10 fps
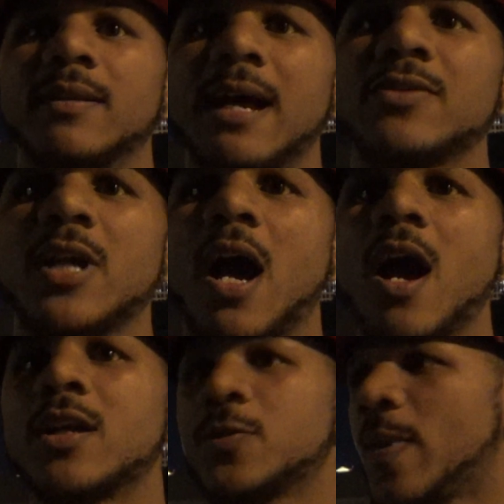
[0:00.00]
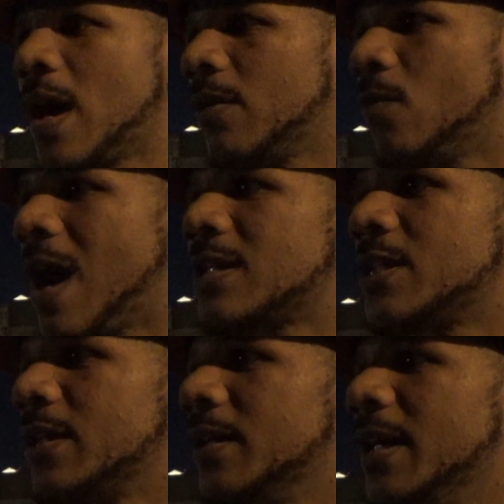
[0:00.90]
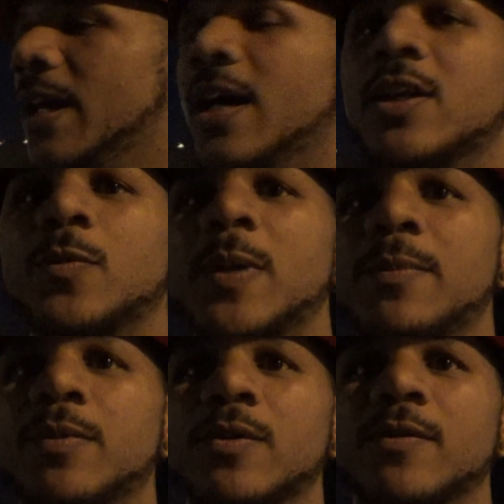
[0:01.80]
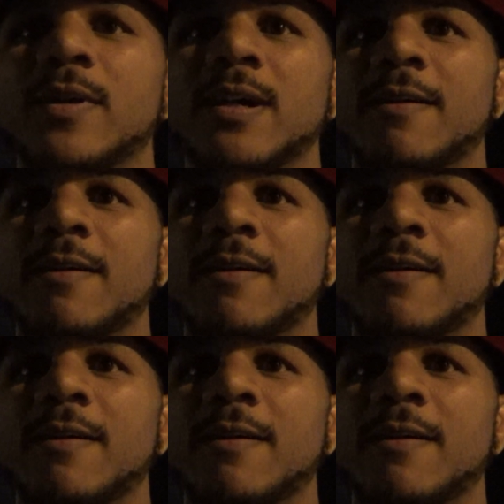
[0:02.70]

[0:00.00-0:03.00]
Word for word: That was the hardest part, watching other people